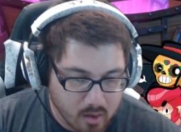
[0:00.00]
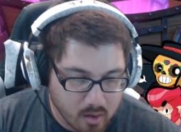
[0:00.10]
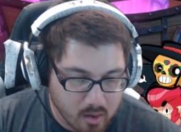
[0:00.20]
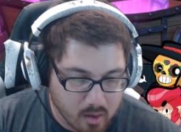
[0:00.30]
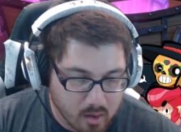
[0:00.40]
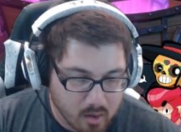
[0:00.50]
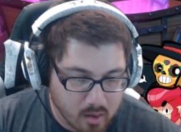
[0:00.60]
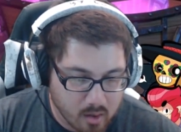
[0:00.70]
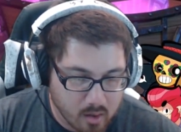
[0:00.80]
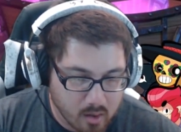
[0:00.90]

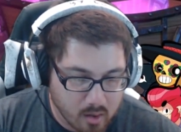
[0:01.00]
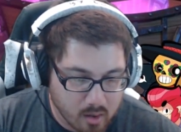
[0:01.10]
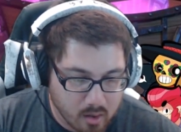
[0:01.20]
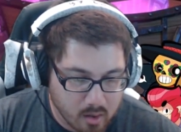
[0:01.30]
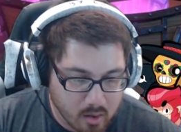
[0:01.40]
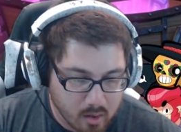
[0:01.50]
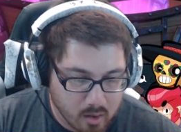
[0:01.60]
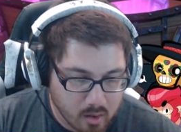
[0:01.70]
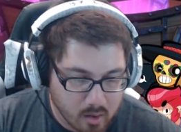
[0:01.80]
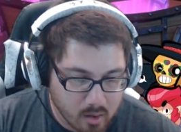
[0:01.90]

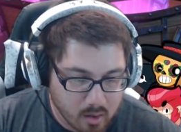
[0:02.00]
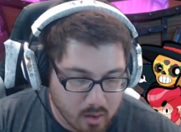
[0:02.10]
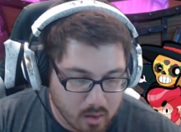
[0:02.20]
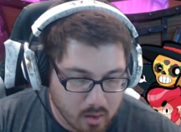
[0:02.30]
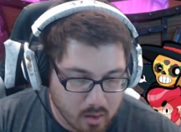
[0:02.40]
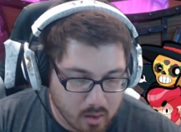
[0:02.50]
(no one is talking)